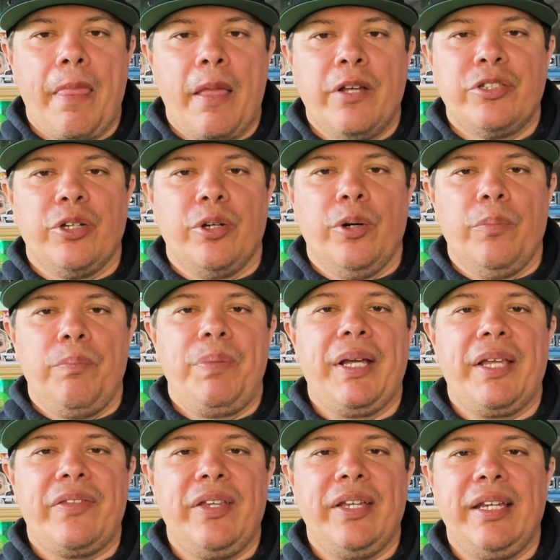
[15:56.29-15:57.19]
So
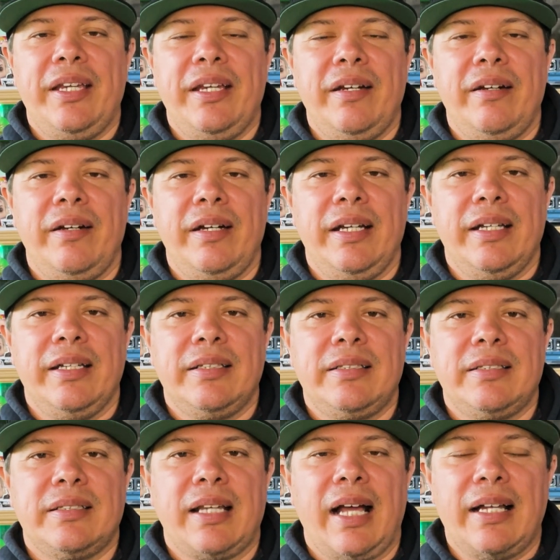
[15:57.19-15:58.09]
big thing here,
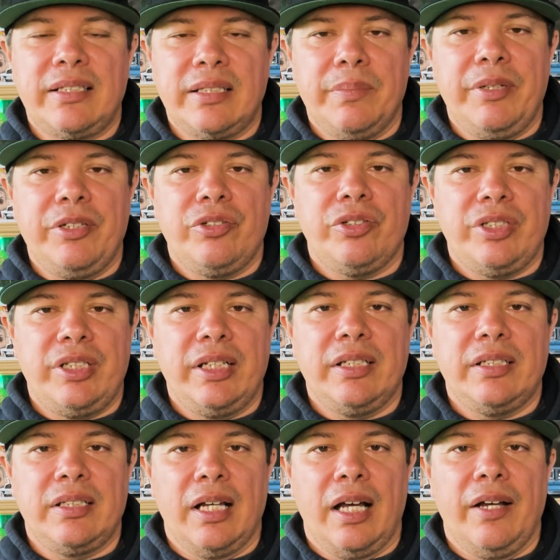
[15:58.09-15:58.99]
it's got some interesting
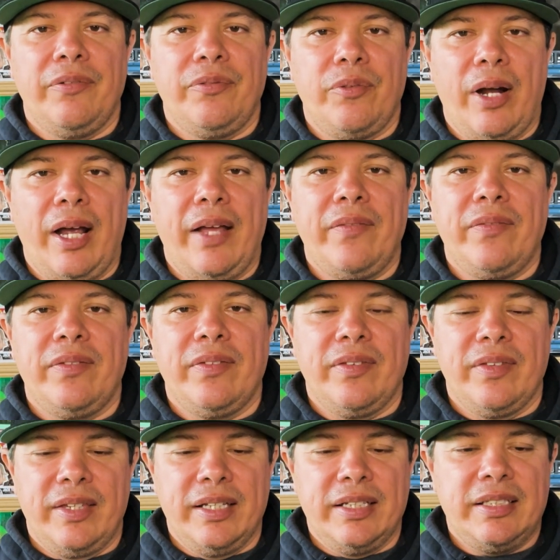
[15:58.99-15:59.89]
stuff, right?
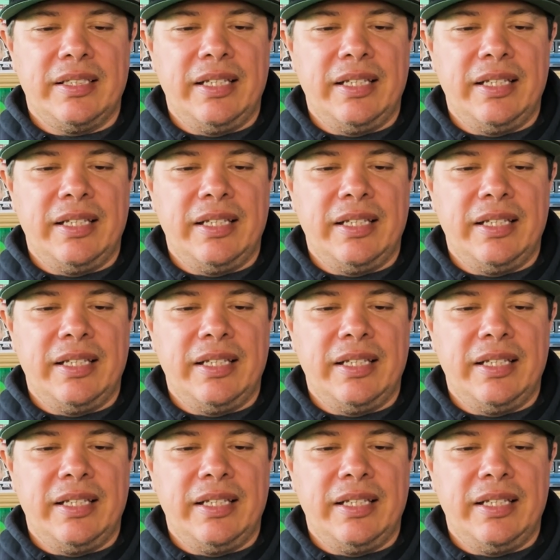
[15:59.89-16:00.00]
This